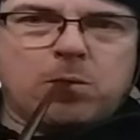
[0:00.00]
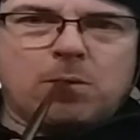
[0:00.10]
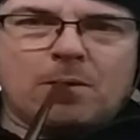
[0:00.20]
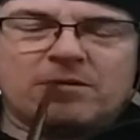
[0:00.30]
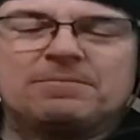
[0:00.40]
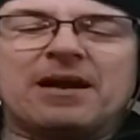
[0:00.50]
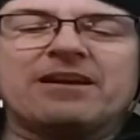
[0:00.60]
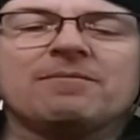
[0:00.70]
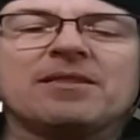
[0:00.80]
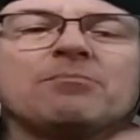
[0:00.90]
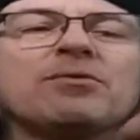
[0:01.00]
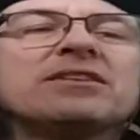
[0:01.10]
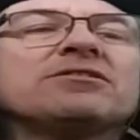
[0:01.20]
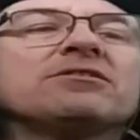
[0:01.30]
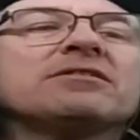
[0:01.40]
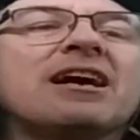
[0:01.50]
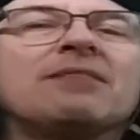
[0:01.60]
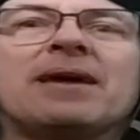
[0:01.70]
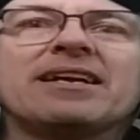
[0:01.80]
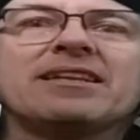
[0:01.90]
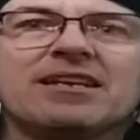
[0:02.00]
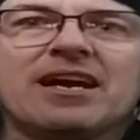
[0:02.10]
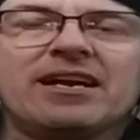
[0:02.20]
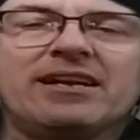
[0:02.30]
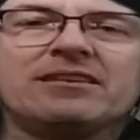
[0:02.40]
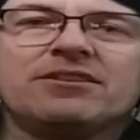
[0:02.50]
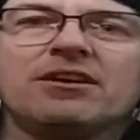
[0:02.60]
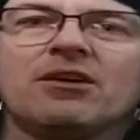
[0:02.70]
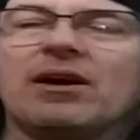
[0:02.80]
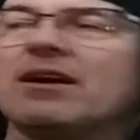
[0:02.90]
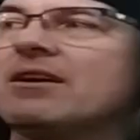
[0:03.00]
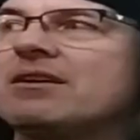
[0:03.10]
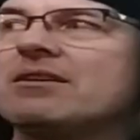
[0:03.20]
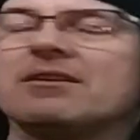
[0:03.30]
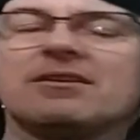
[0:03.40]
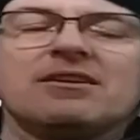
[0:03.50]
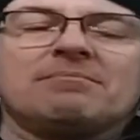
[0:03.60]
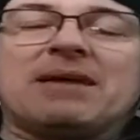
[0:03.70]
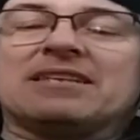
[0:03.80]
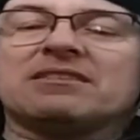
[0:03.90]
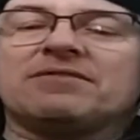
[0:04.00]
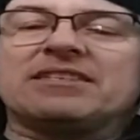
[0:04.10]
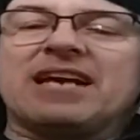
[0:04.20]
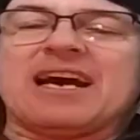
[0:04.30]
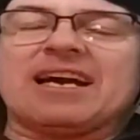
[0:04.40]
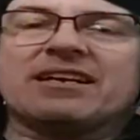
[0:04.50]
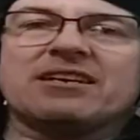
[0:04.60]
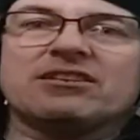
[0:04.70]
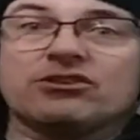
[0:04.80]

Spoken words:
by the Bristol sound back in the 90s. You know, Massive Attack, Tricky,